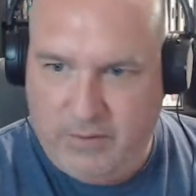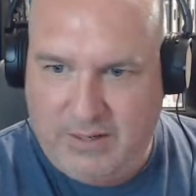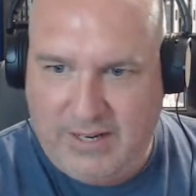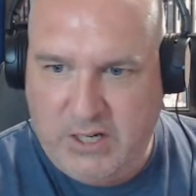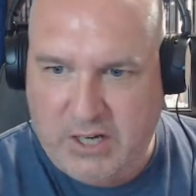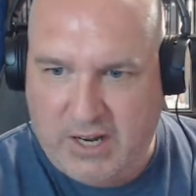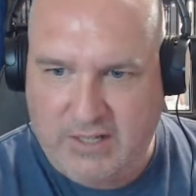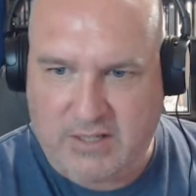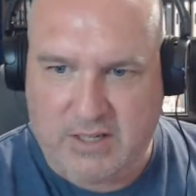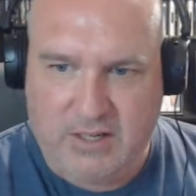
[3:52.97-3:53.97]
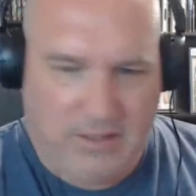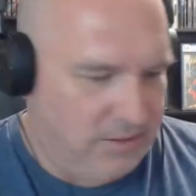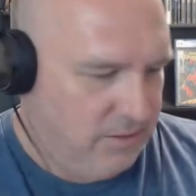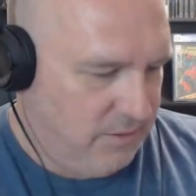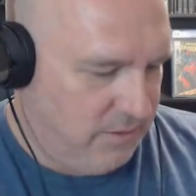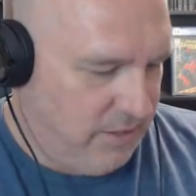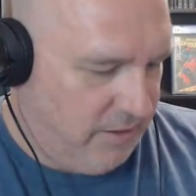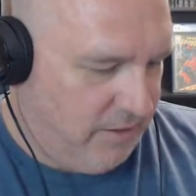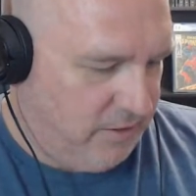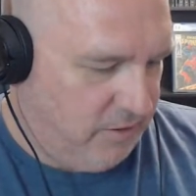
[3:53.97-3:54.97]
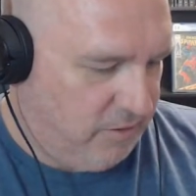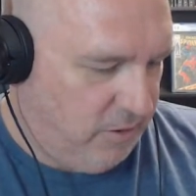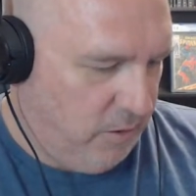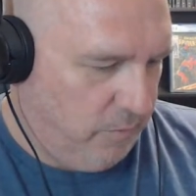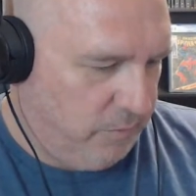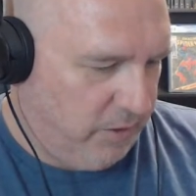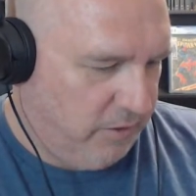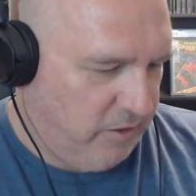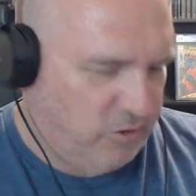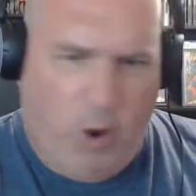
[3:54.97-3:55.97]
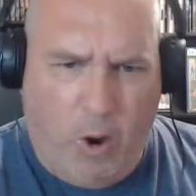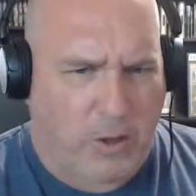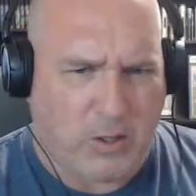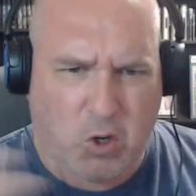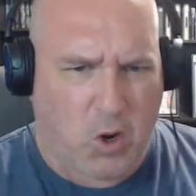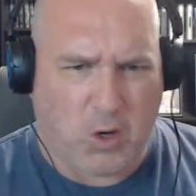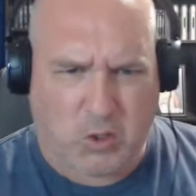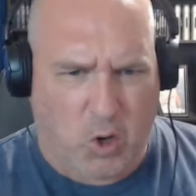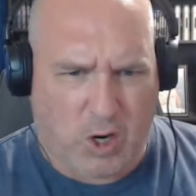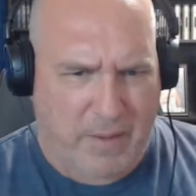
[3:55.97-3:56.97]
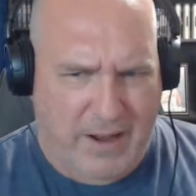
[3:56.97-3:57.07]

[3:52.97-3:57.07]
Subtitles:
DJs that just, you can just talk and talk and talk about